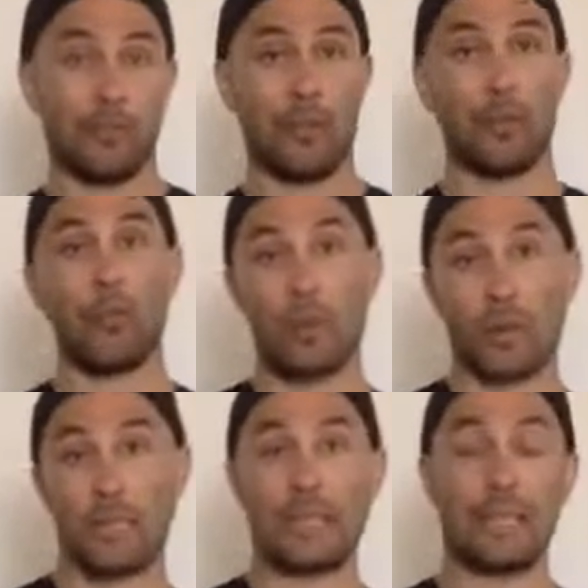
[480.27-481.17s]
They're
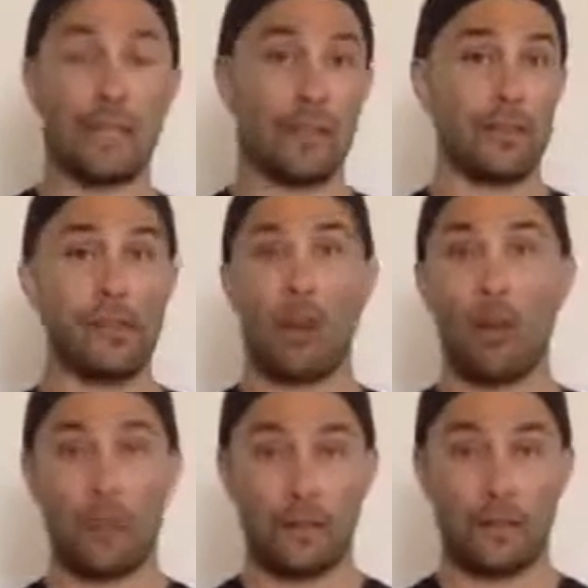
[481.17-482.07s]
working together
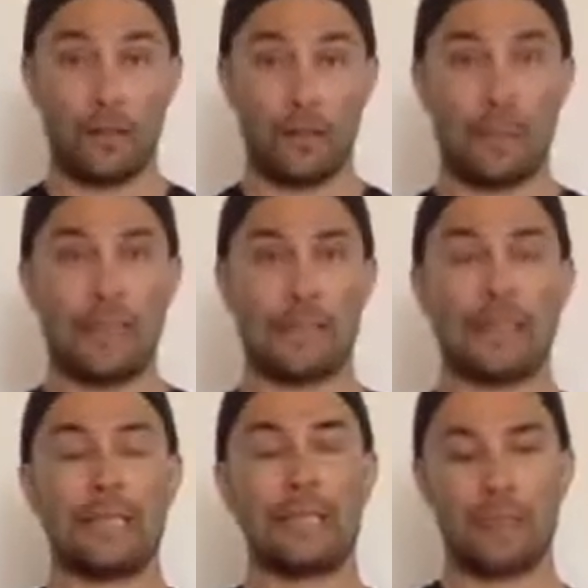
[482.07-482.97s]
always.
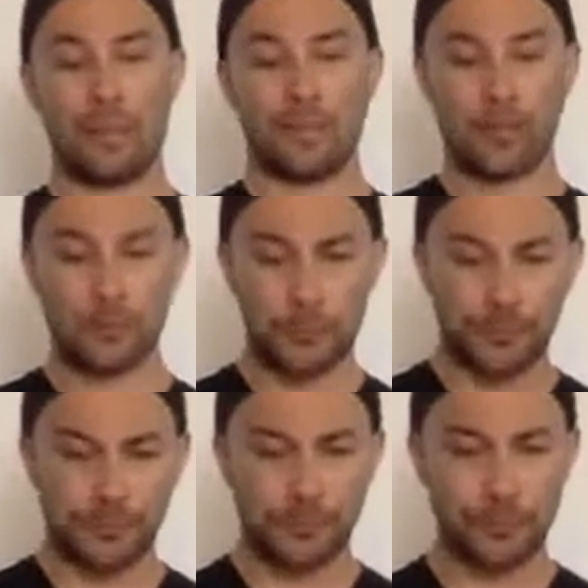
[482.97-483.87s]
And so
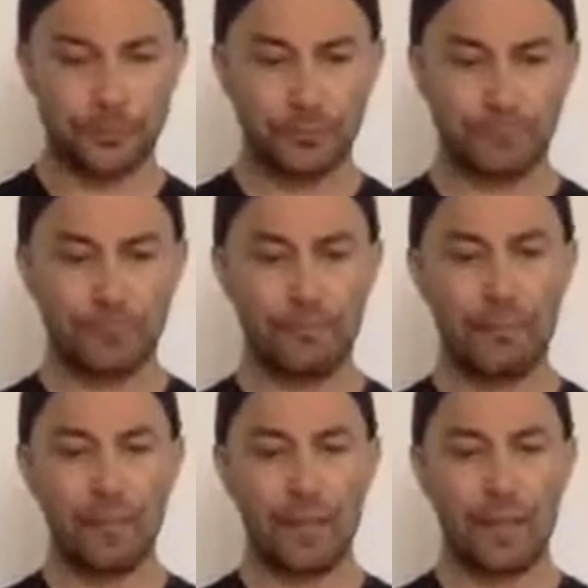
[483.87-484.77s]

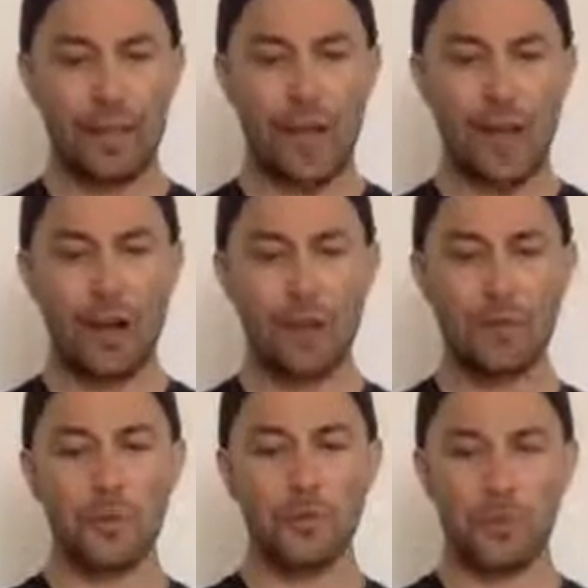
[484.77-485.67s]

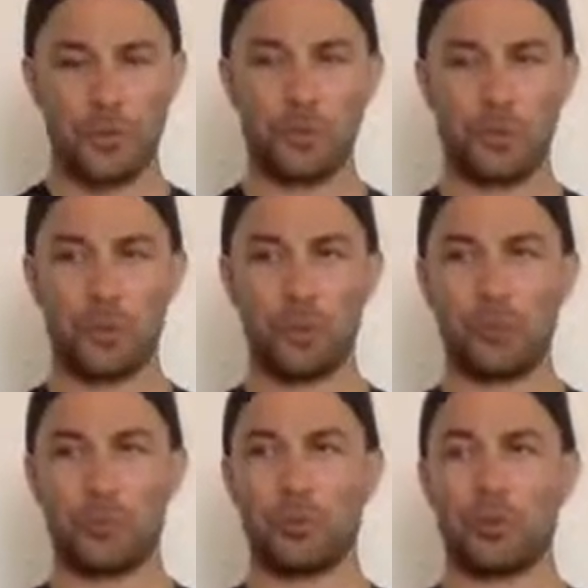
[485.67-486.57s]
how
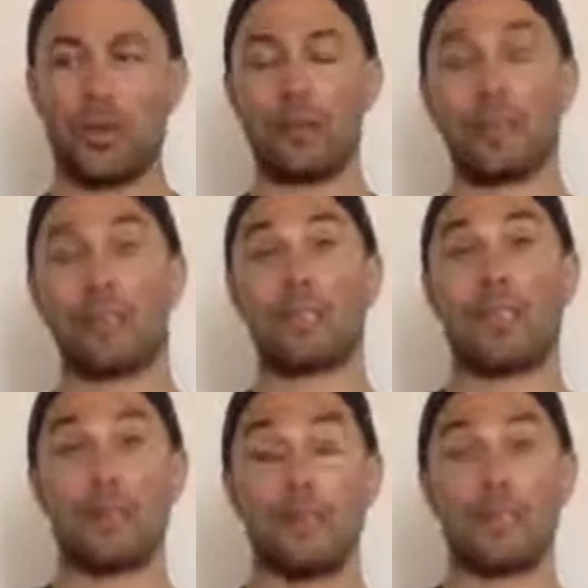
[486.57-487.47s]
does this
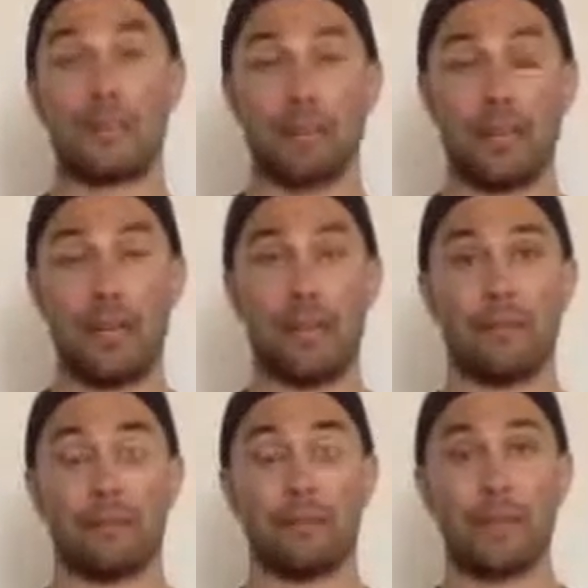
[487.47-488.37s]
come into play?
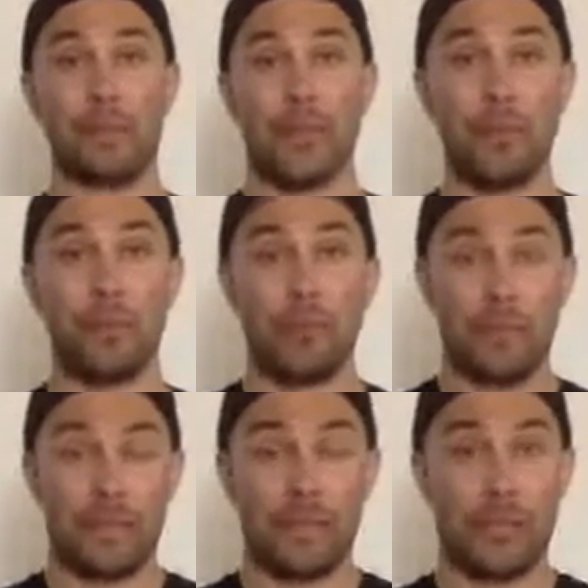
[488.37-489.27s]
For
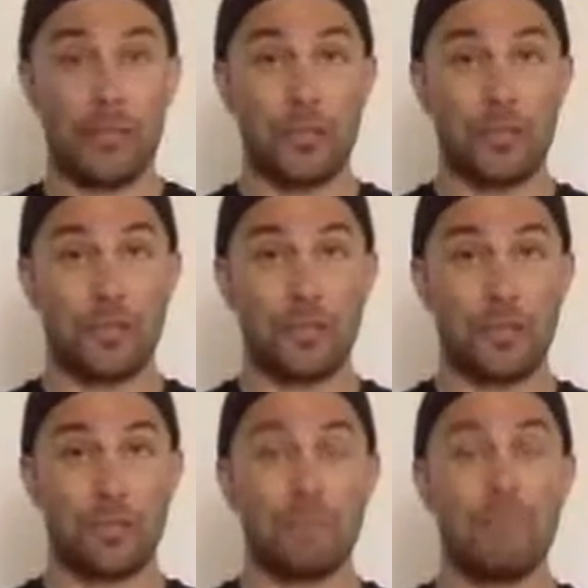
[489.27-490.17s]
example, the digestive
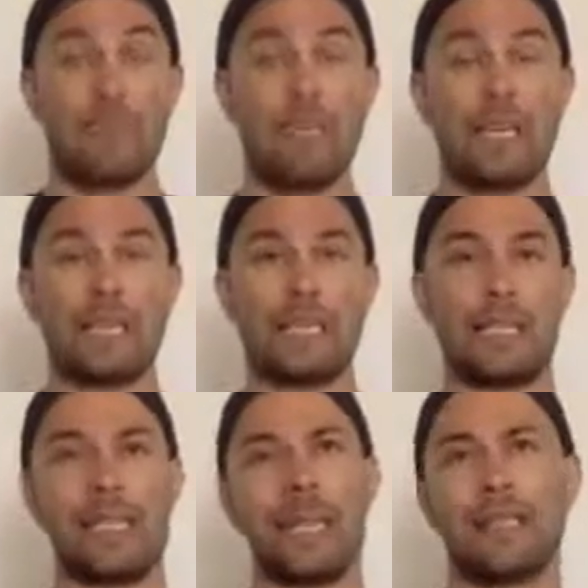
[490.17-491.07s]
system is
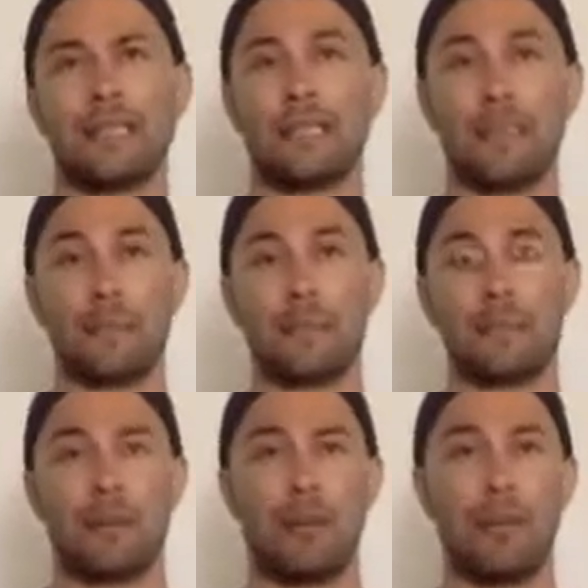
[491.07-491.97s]
encased in something
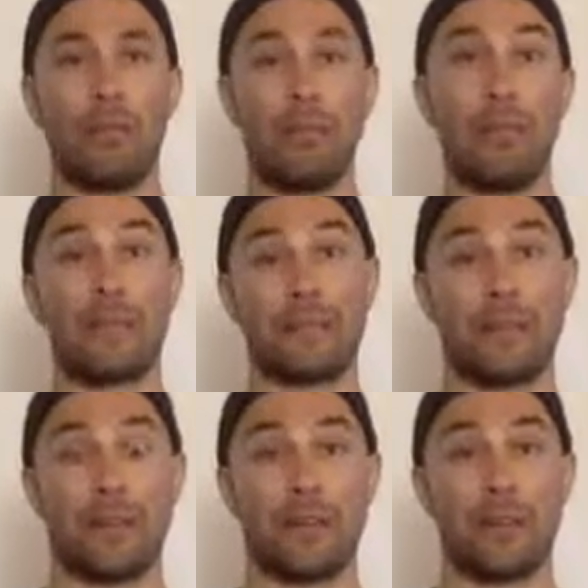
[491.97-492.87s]
called the
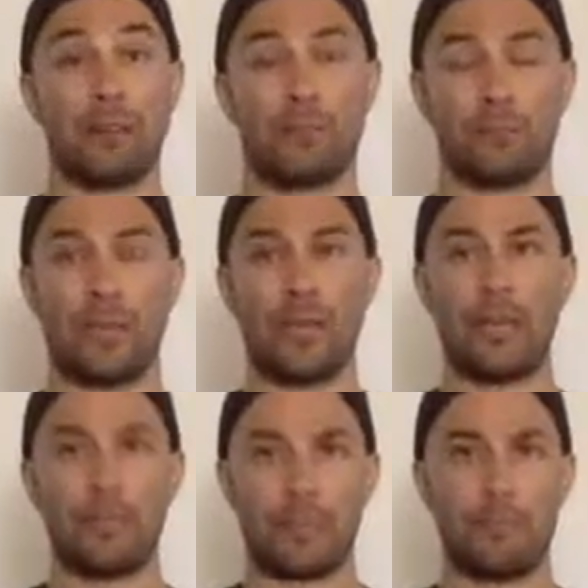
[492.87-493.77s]
mesentery, right?
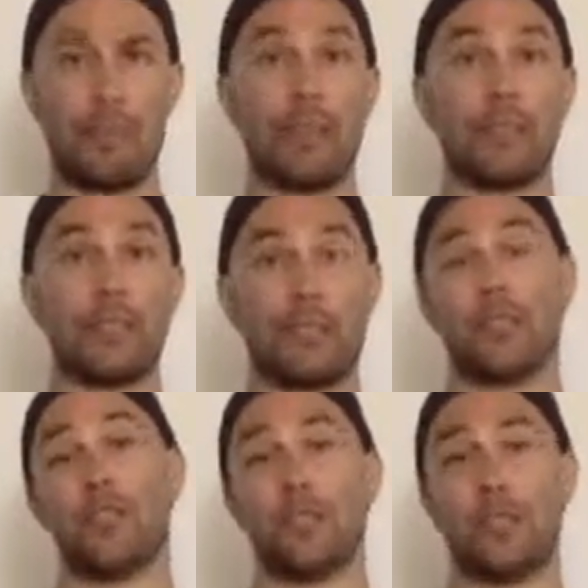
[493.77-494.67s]
It's a
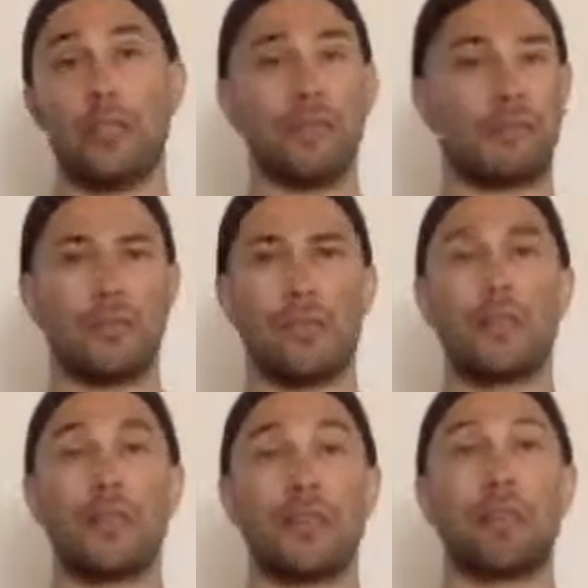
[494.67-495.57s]
peritoneal sheath. It's
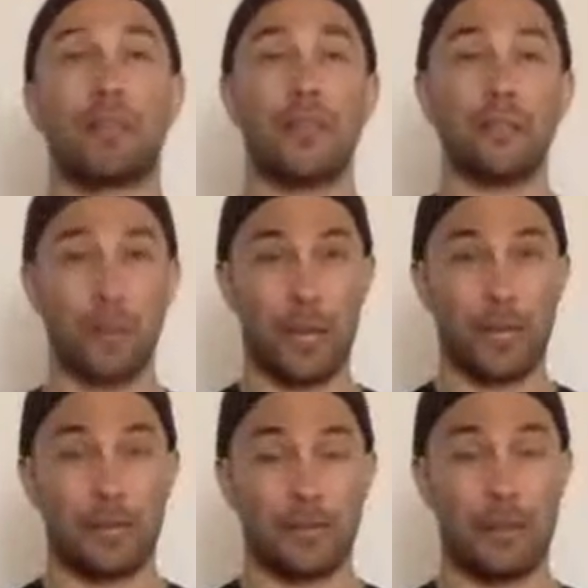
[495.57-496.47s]
almost like a
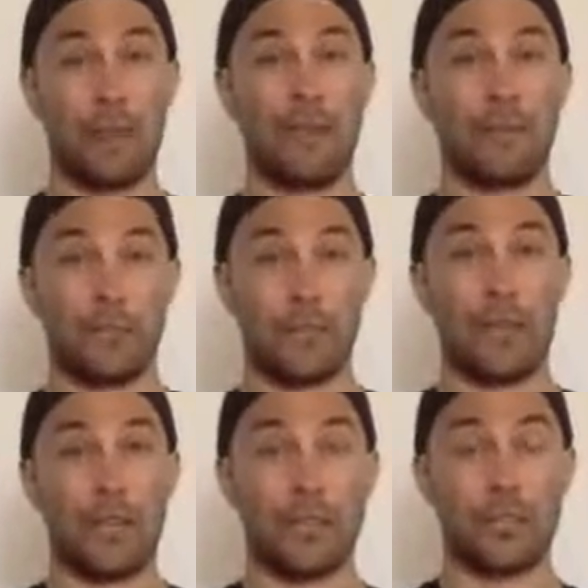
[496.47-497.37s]
pillowcase for the
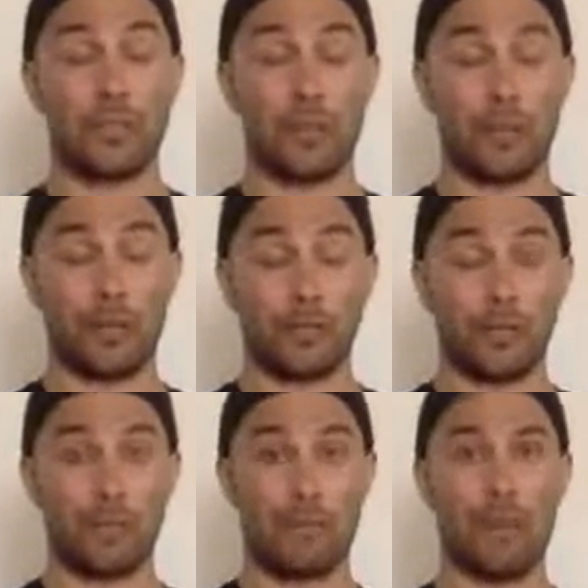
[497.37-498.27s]
digestive
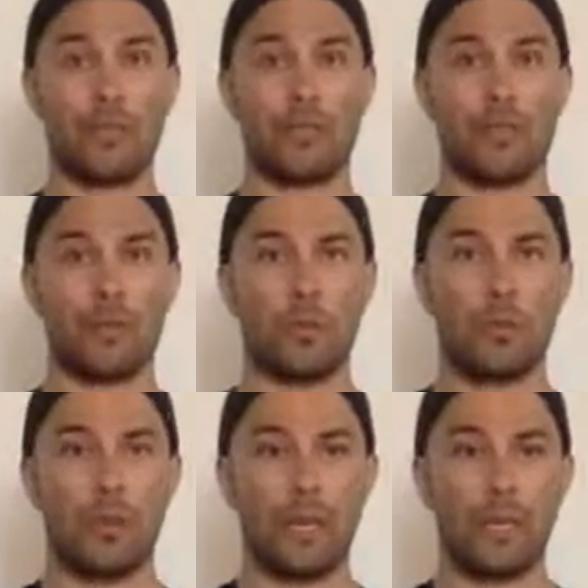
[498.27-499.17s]
organs. And so
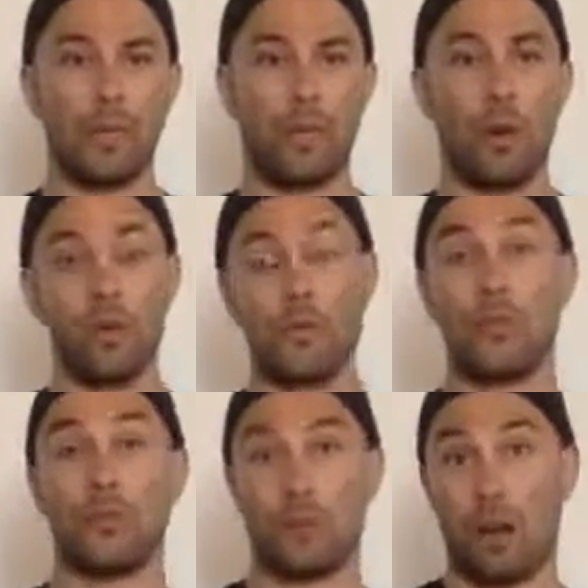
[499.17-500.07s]
we want
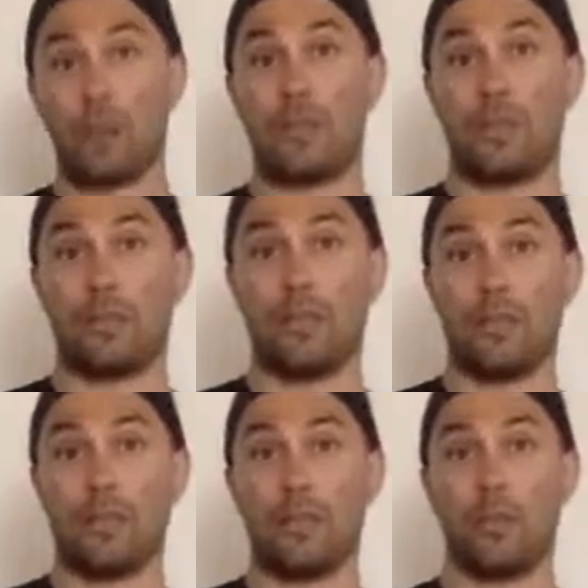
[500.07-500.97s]
to
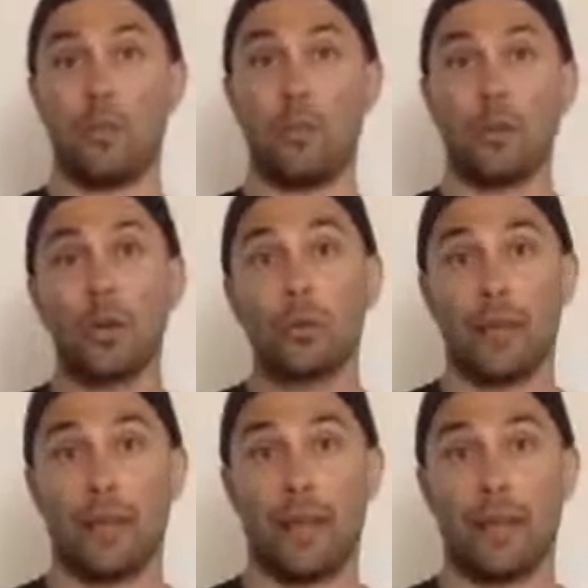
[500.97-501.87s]
consciously work
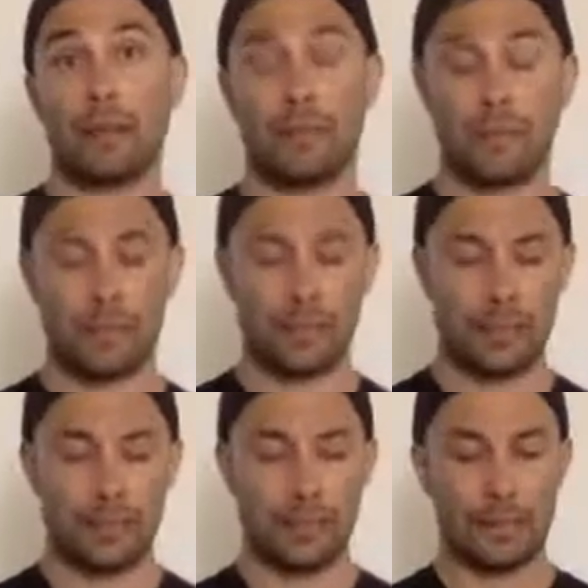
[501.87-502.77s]
with that.
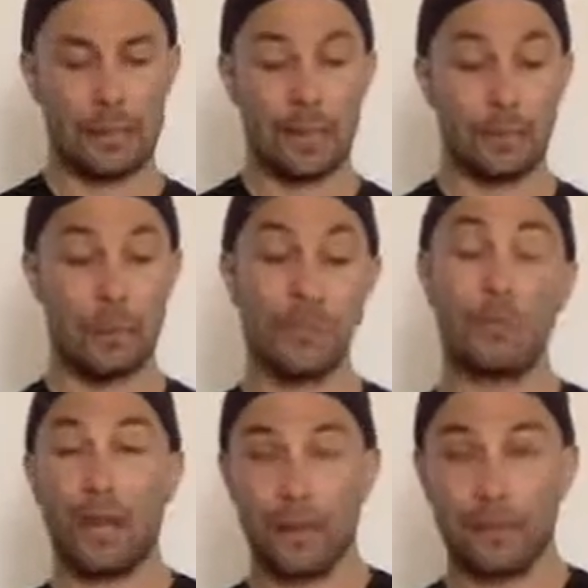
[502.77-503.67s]
How do we do
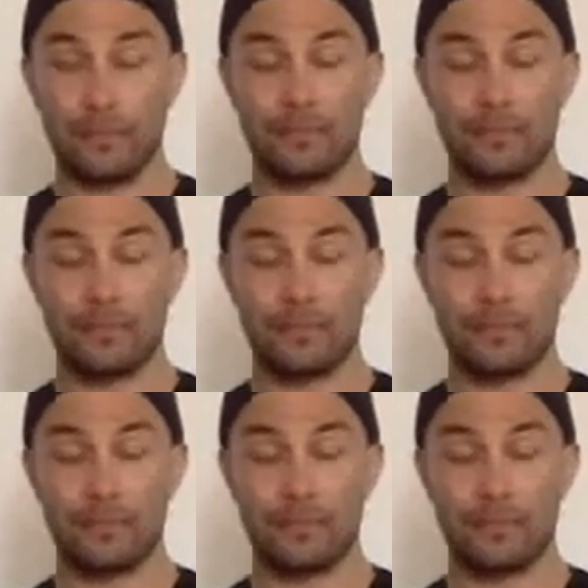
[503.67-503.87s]
that?